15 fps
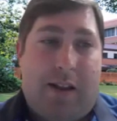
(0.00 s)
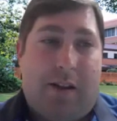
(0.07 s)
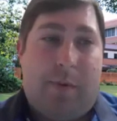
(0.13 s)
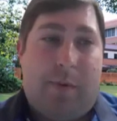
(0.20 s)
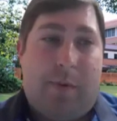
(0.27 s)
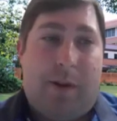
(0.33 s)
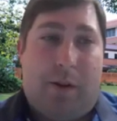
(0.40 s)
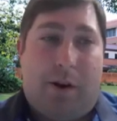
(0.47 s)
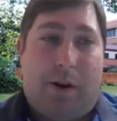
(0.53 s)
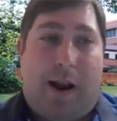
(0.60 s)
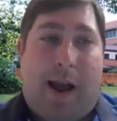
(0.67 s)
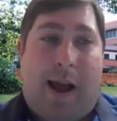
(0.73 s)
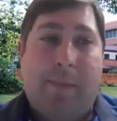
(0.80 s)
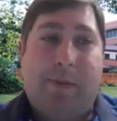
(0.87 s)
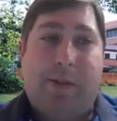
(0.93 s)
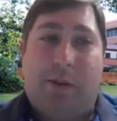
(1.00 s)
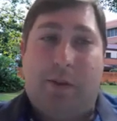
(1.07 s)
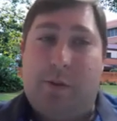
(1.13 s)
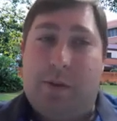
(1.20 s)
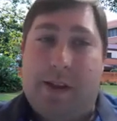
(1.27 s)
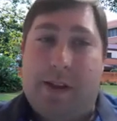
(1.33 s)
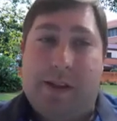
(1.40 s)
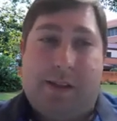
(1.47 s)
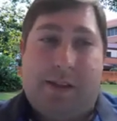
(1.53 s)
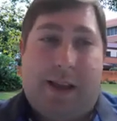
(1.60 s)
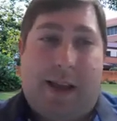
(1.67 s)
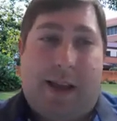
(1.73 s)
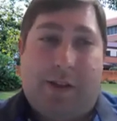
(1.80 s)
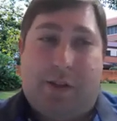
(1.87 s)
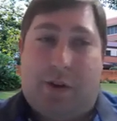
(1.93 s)
chat a little bit earlier. Absolutely is
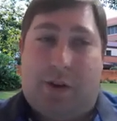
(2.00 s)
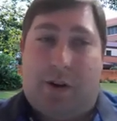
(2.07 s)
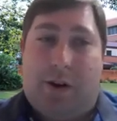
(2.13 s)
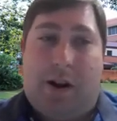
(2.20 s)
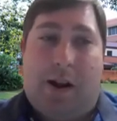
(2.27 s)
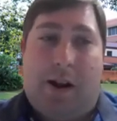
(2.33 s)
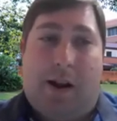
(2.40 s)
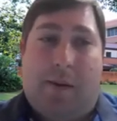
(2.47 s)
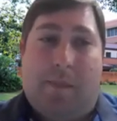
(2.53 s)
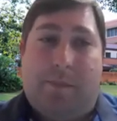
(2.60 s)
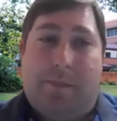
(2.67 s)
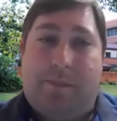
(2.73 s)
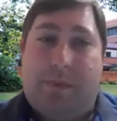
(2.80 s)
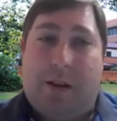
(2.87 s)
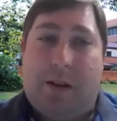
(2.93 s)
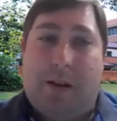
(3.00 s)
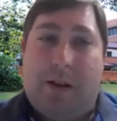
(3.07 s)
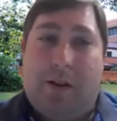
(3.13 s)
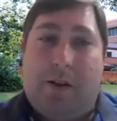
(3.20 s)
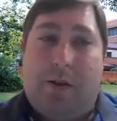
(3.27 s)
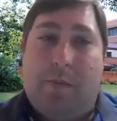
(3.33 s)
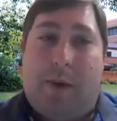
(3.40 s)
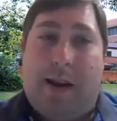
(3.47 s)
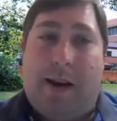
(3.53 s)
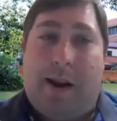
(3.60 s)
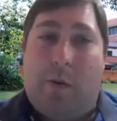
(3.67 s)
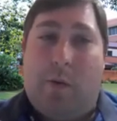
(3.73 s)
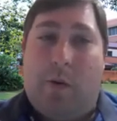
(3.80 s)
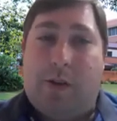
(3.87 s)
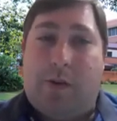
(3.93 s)
the answer. You might
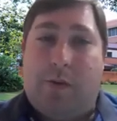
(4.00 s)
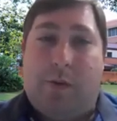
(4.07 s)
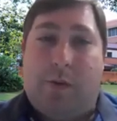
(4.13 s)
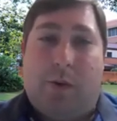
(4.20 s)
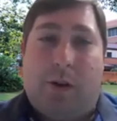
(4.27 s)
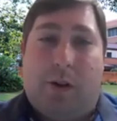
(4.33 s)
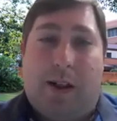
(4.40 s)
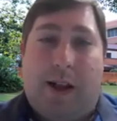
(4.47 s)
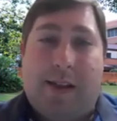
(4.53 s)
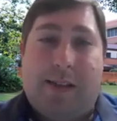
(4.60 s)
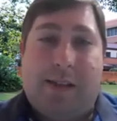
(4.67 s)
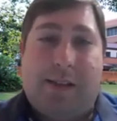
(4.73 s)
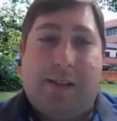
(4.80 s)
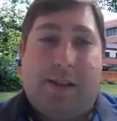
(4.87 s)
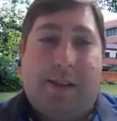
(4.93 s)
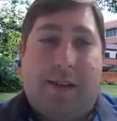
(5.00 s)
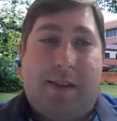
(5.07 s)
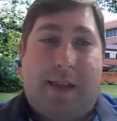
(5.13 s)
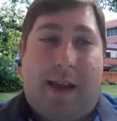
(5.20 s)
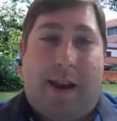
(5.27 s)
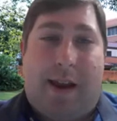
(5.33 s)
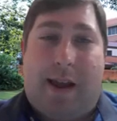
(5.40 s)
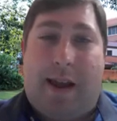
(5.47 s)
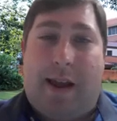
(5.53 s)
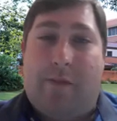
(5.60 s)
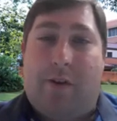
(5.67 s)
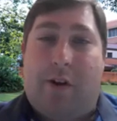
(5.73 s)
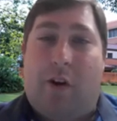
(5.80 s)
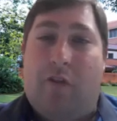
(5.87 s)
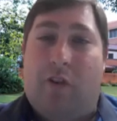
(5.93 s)
not want to enroll in classes that
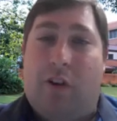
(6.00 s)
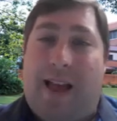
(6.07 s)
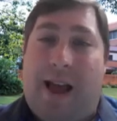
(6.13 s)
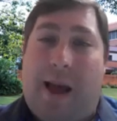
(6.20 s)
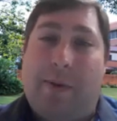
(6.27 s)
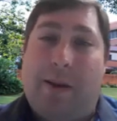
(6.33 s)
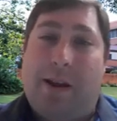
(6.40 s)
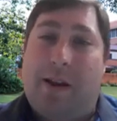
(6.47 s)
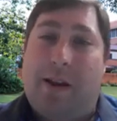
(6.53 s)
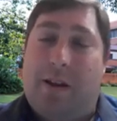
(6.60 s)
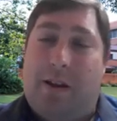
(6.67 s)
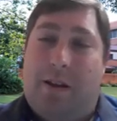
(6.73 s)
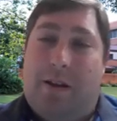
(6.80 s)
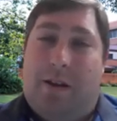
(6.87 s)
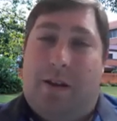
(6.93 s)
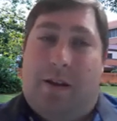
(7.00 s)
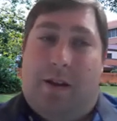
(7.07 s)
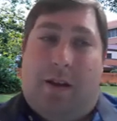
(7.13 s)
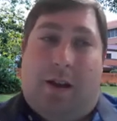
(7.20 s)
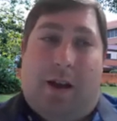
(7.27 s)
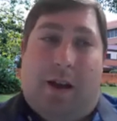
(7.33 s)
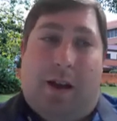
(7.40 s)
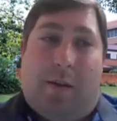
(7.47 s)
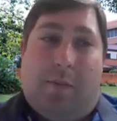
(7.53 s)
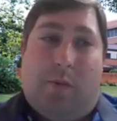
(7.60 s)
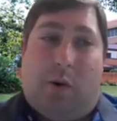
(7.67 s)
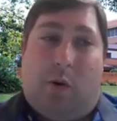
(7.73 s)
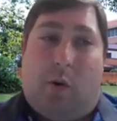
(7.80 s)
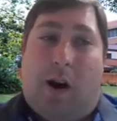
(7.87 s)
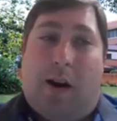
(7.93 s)
have overlapping
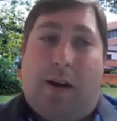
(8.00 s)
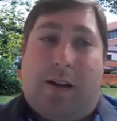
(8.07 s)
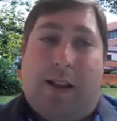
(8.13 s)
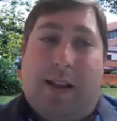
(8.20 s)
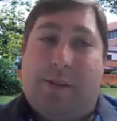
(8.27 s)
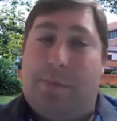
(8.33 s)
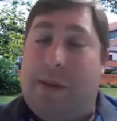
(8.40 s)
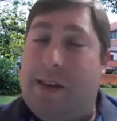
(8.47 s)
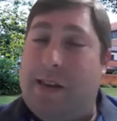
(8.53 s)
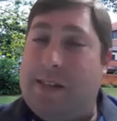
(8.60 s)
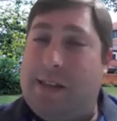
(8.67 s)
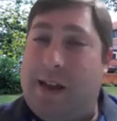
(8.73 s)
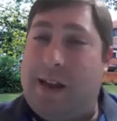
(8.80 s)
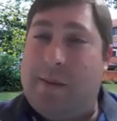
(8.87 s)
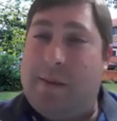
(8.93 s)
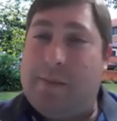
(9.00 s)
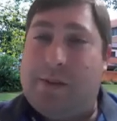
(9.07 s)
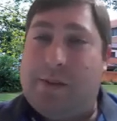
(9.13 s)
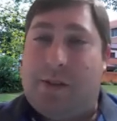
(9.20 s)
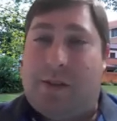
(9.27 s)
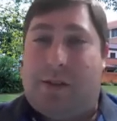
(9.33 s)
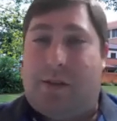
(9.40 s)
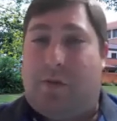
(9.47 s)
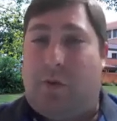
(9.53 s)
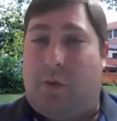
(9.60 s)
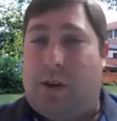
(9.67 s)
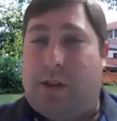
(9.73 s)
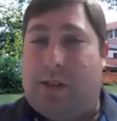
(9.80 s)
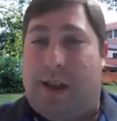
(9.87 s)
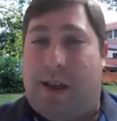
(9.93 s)
required class meeting times.
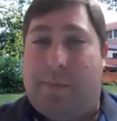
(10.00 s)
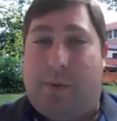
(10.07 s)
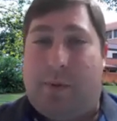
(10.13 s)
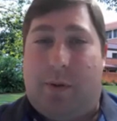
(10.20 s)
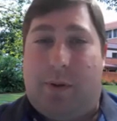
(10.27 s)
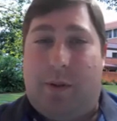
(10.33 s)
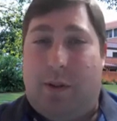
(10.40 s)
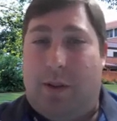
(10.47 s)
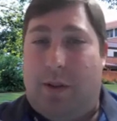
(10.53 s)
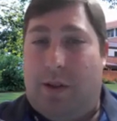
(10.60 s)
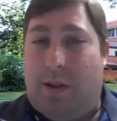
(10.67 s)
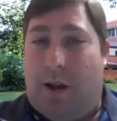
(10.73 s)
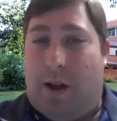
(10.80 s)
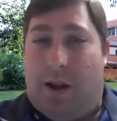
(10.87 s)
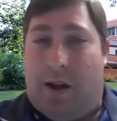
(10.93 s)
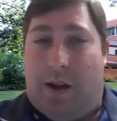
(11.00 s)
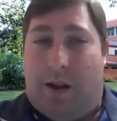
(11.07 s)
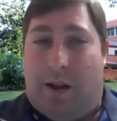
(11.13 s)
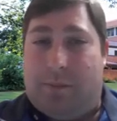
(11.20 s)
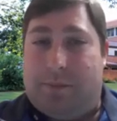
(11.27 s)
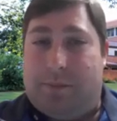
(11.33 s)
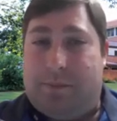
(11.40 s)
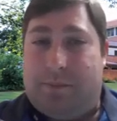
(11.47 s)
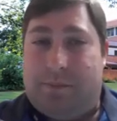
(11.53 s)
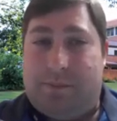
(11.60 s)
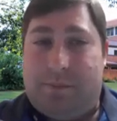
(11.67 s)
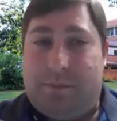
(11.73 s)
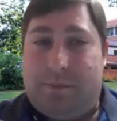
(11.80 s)
For example, you